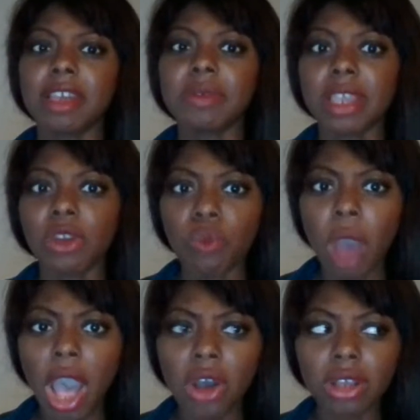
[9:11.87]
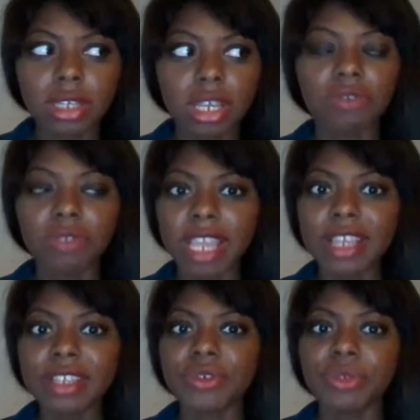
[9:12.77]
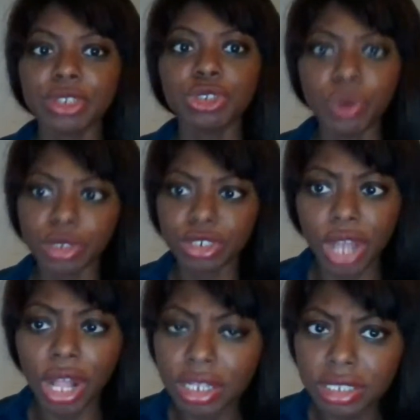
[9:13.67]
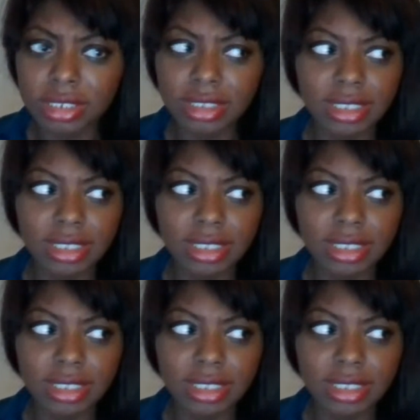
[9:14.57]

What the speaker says: I was like, wow, a flight is only $200.